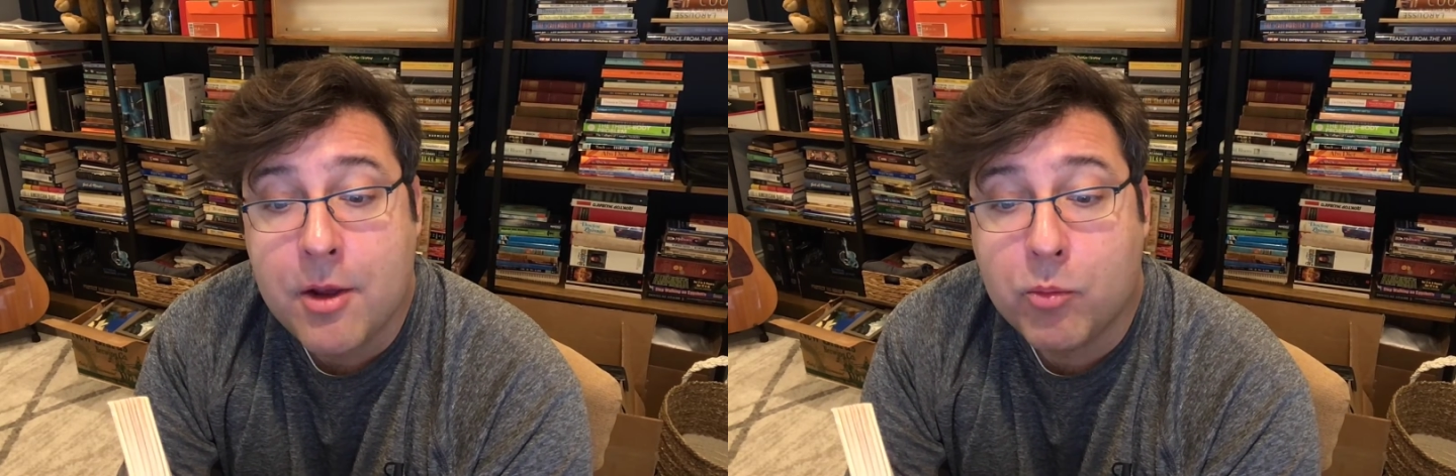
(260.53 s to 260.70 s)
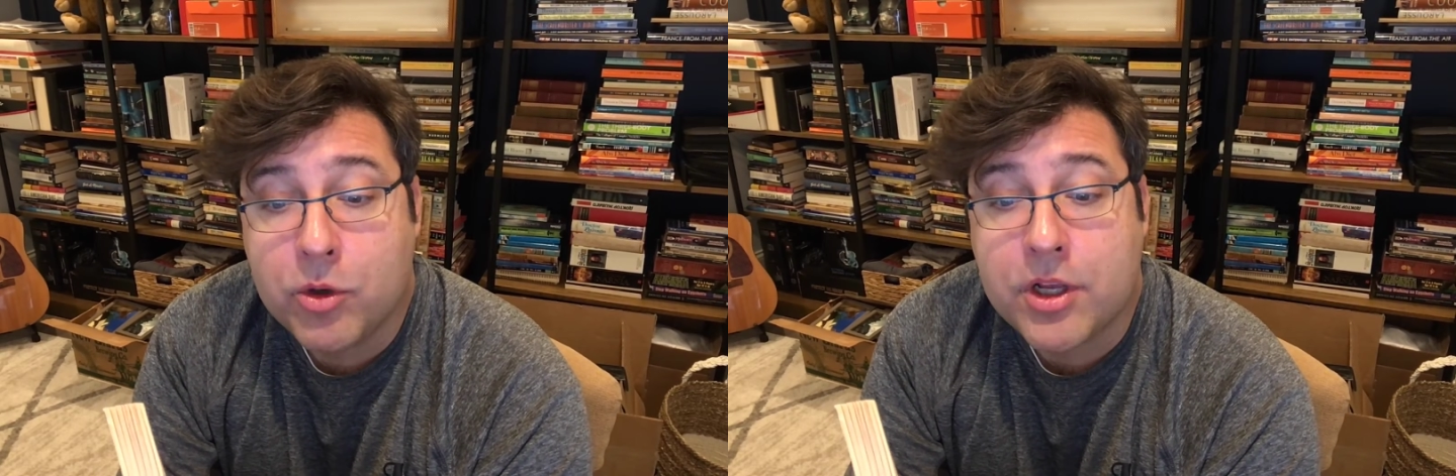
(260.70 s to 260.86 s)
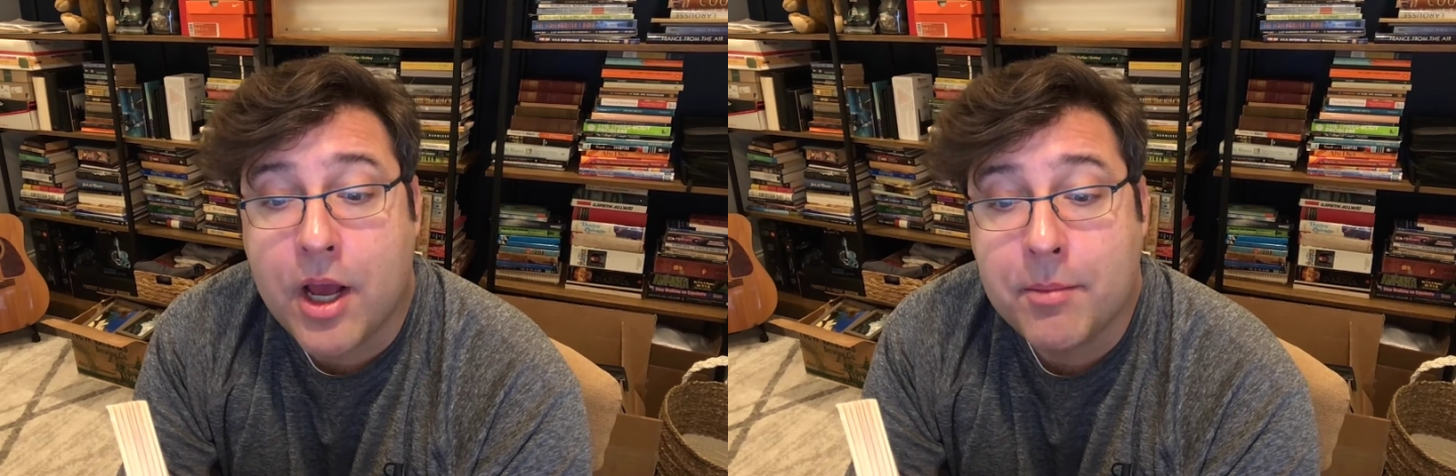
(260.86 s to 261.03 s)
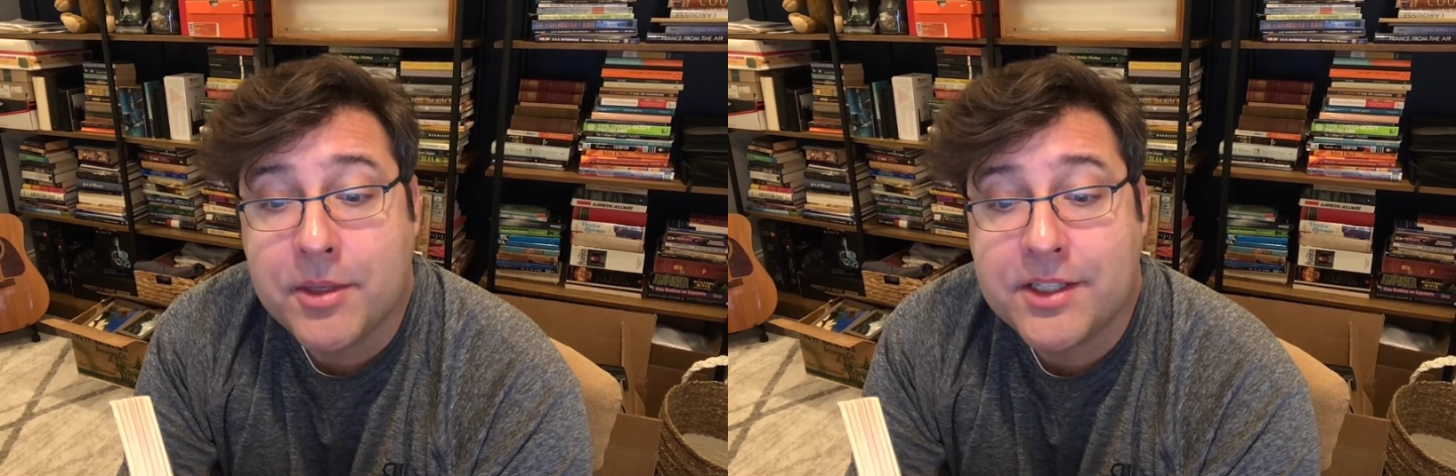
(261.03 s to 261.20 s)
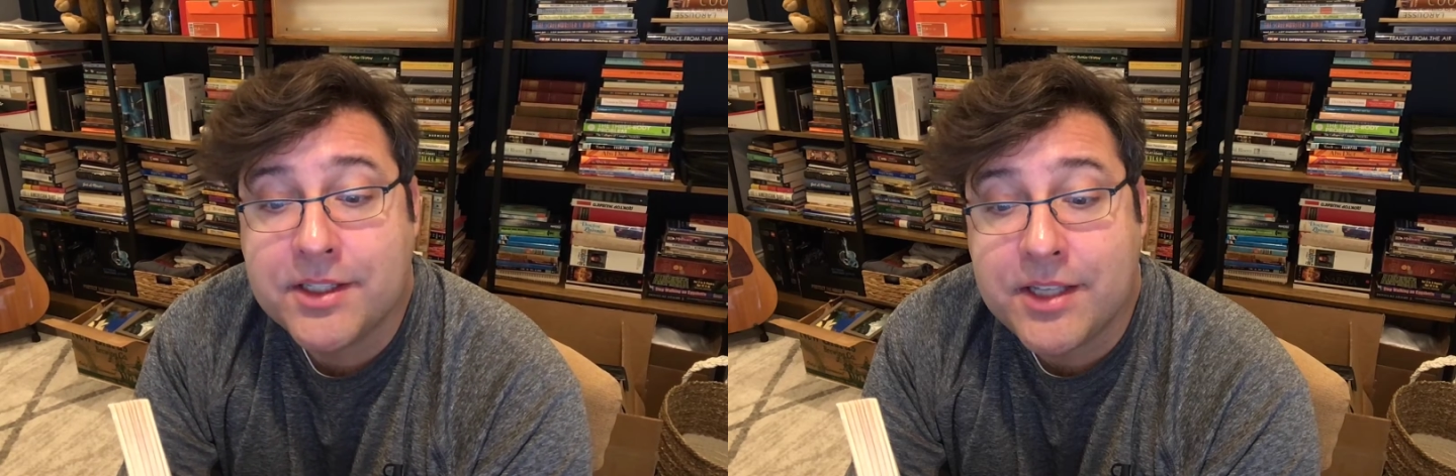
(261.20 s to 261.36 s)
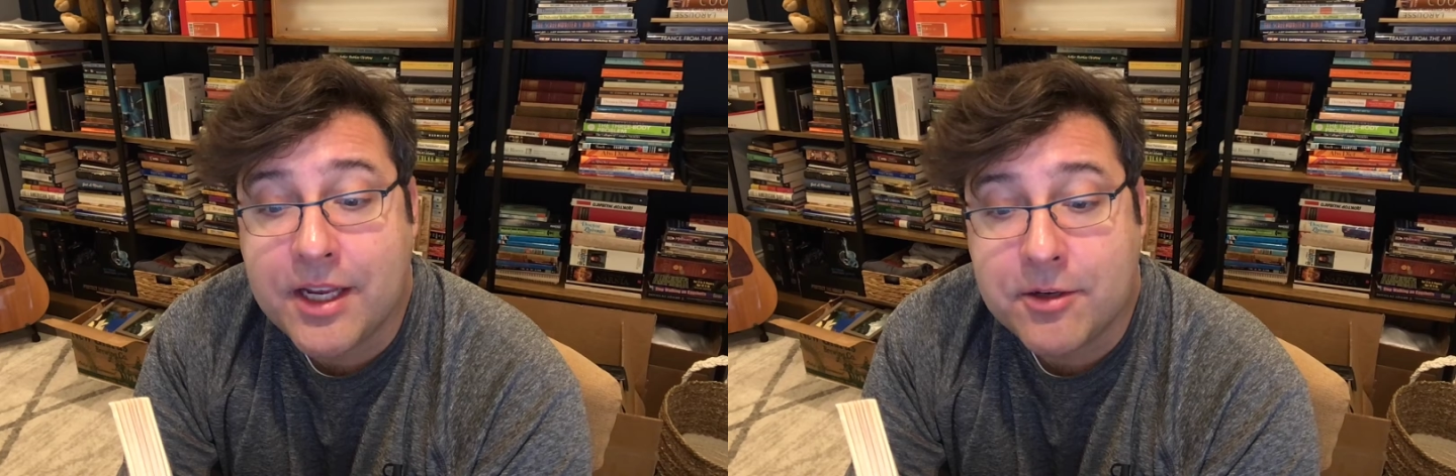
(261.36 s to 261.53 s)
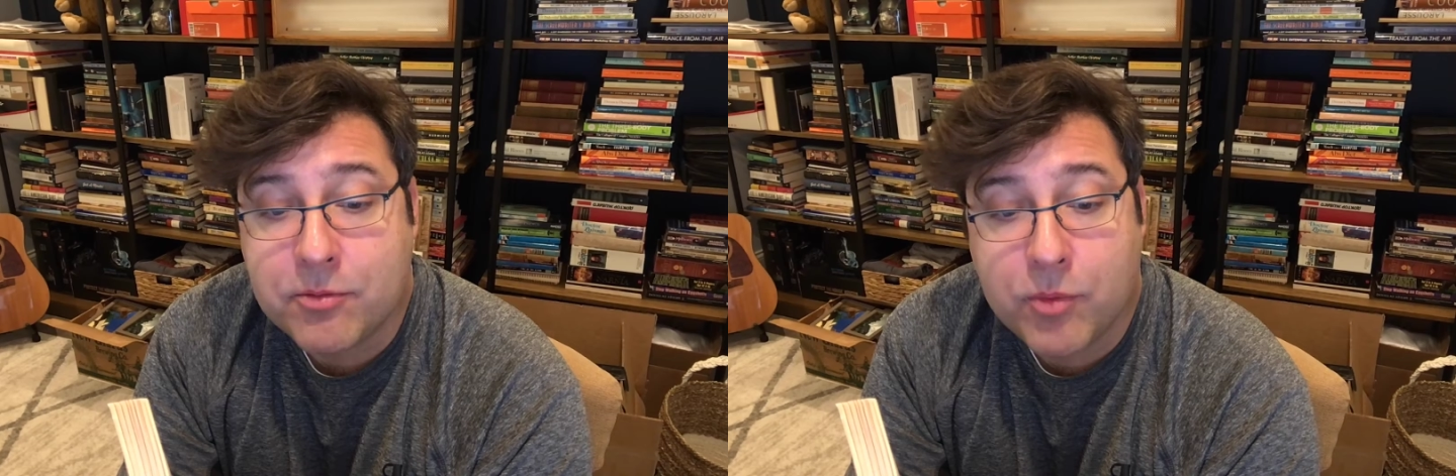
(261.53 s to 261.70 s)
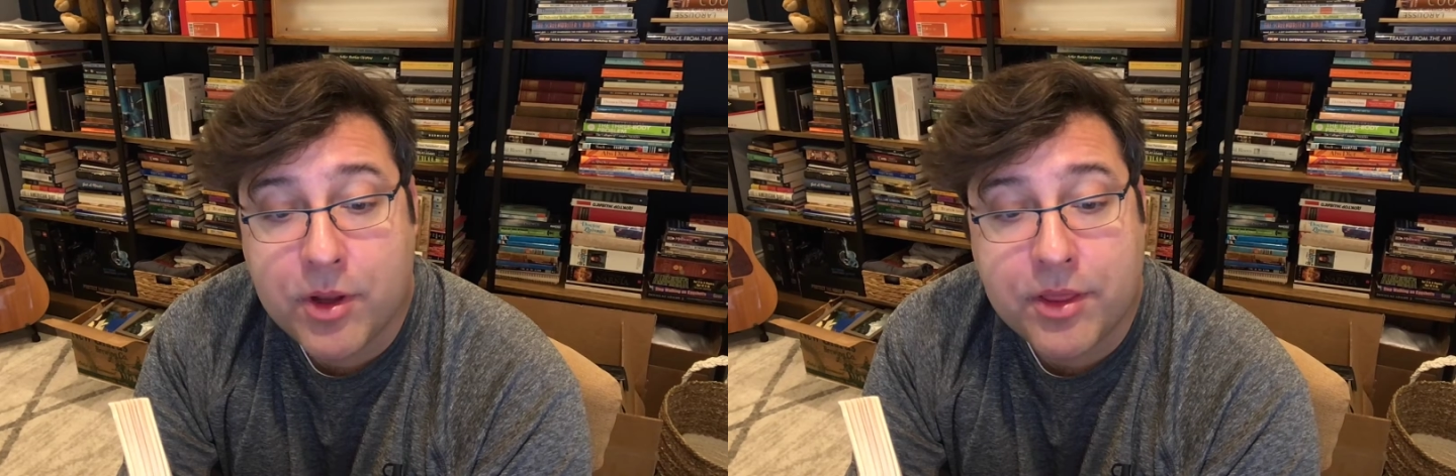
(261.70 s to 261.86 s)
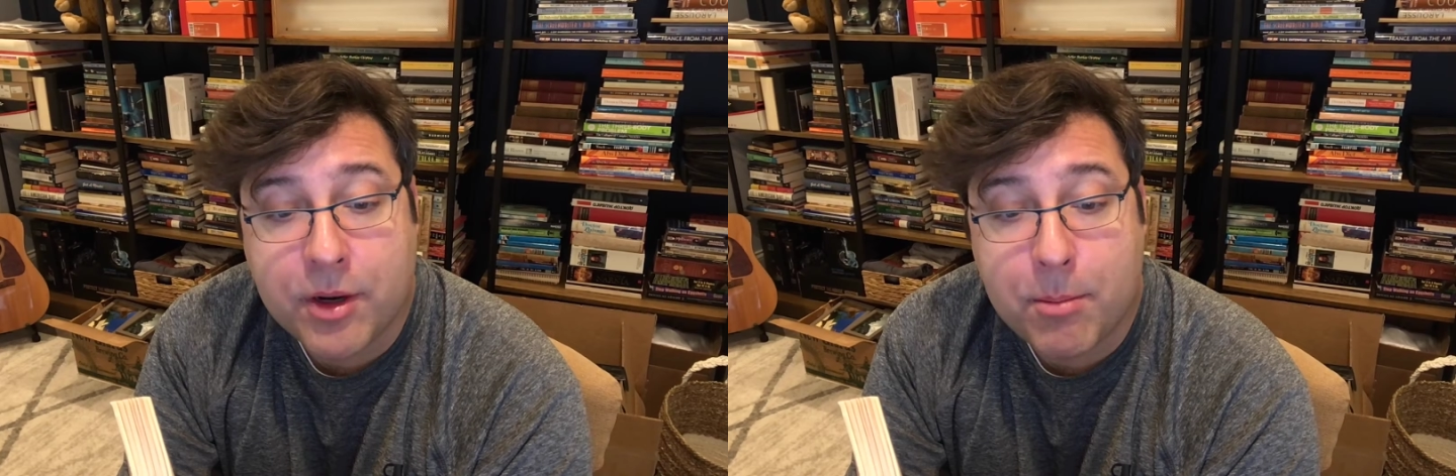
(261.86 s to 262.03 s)
would come and sit
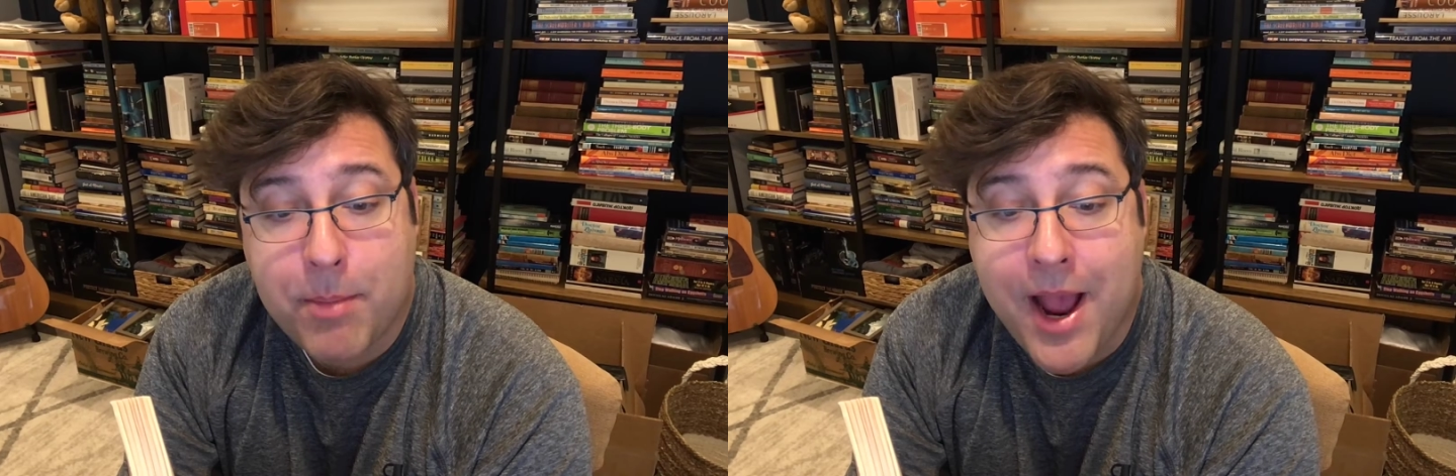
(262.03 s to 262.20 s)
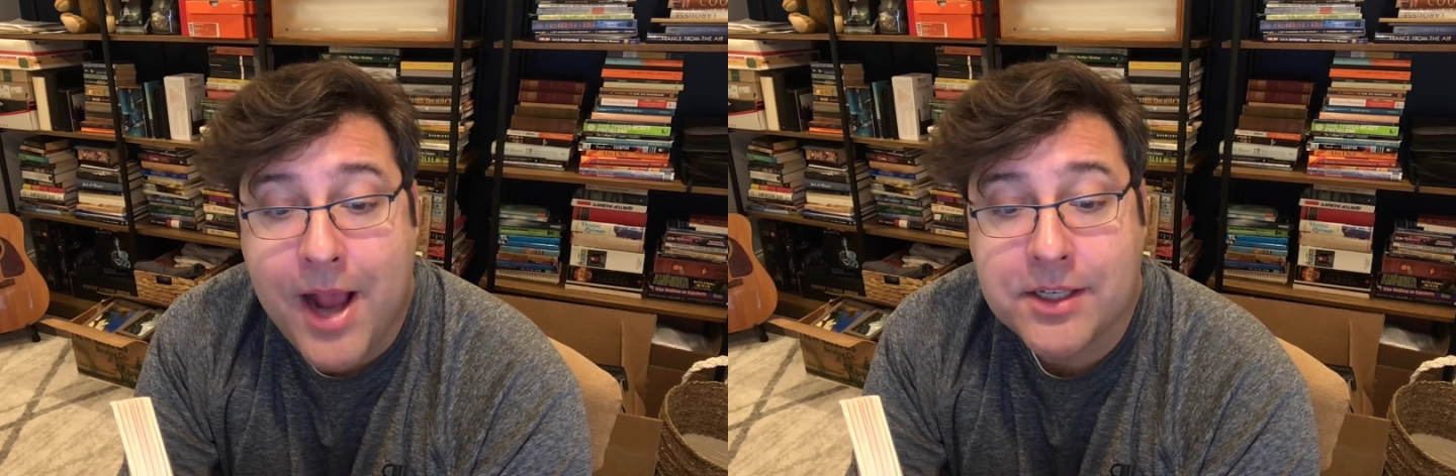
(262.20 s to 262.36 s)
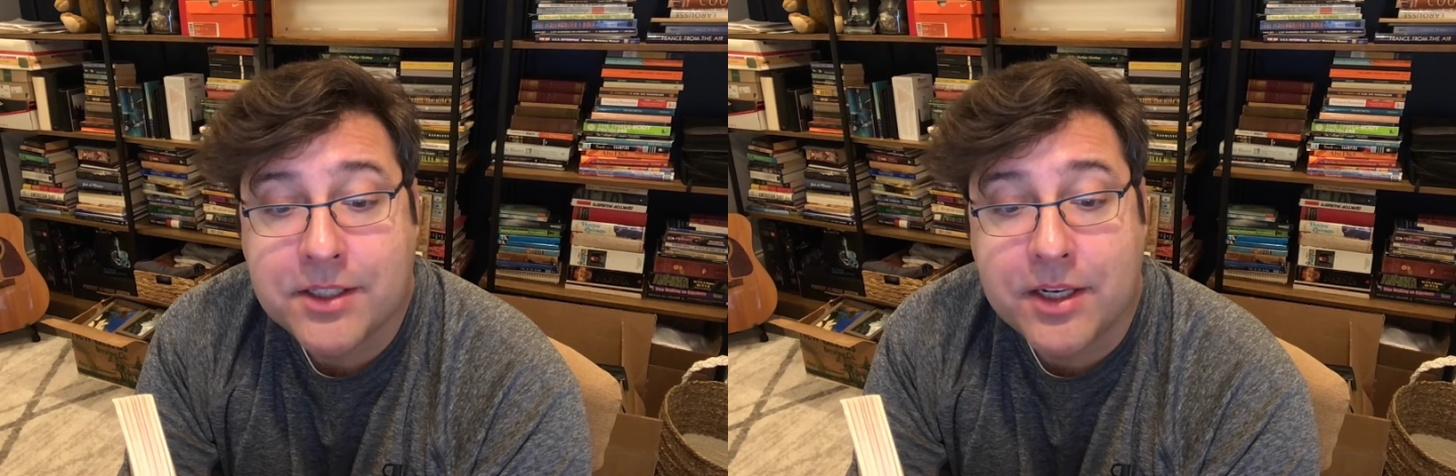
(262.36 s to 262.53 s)
with their backs